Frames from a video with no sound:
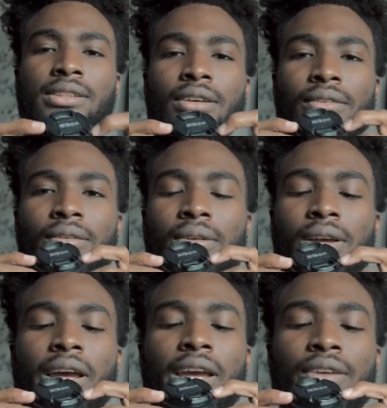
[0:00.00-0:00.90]
a
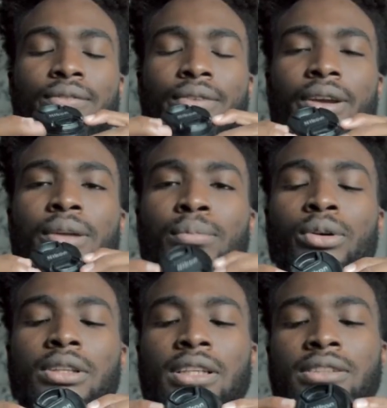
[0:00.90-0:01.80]
very
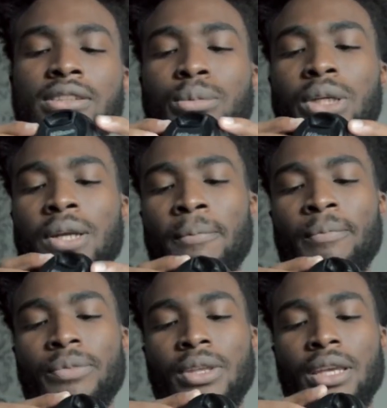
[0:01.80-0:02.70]
important lens to me,
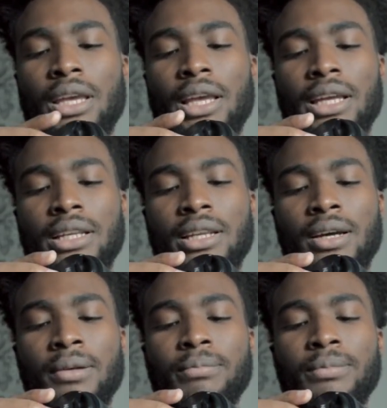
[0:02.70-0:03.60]
and
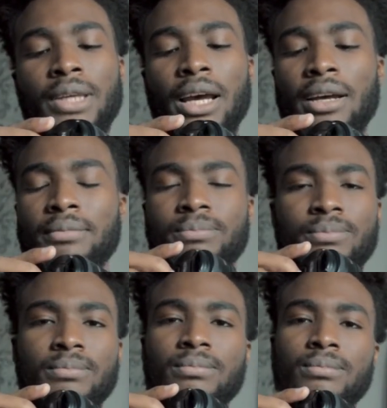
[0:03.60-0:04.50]
yeah,
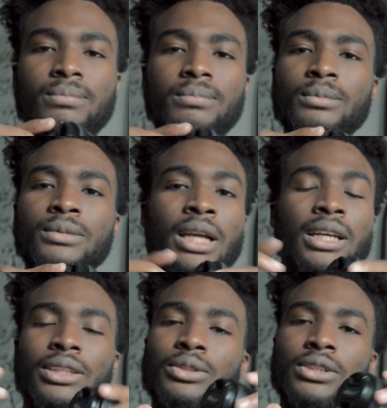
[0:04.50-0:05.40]
I
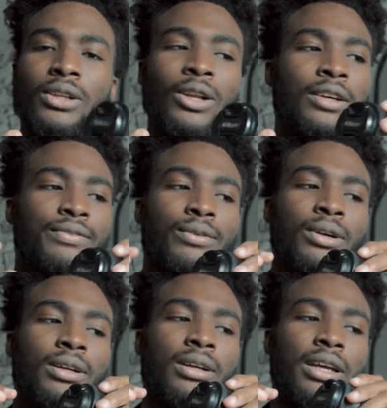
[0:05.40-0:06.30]
use it a lot
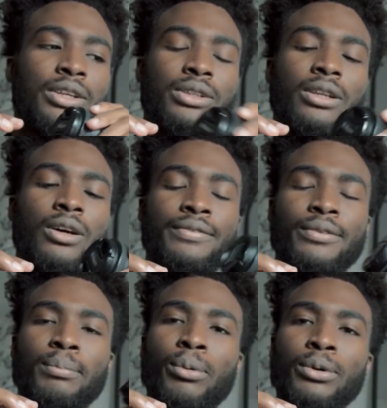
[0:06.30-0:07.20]
for
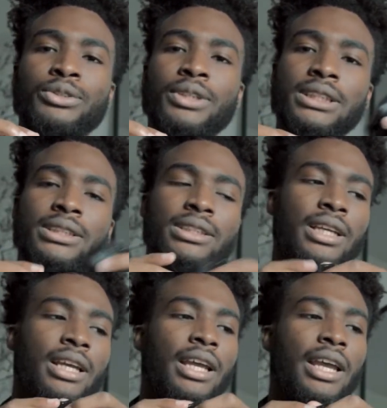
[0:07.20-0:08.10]
portraits
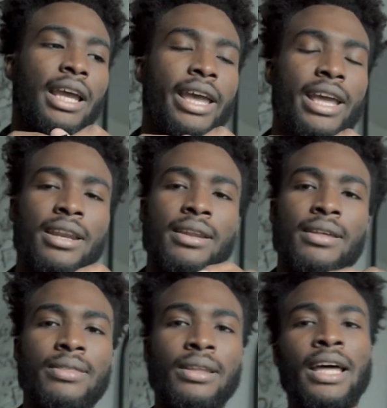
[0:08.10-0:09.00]
and
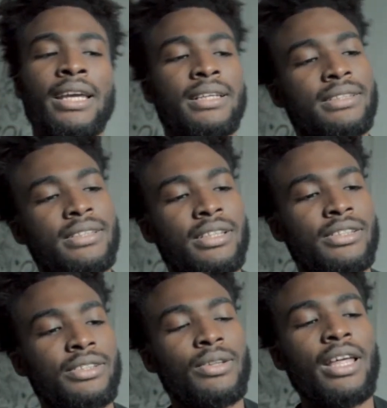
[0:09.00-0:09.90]
the likes.
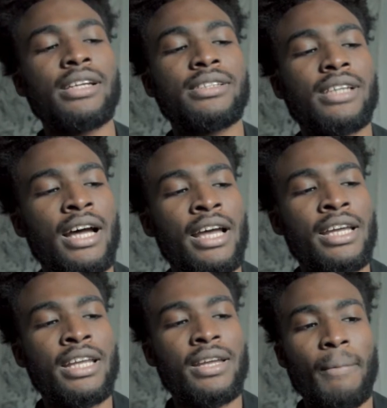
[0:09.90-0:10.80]
So that
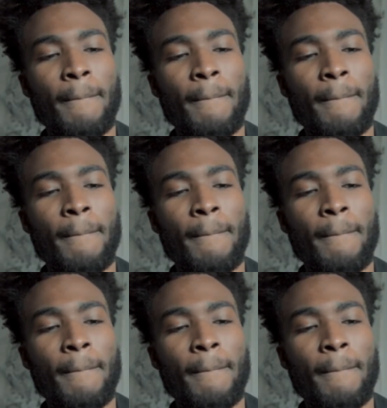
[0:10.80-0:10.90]
aside,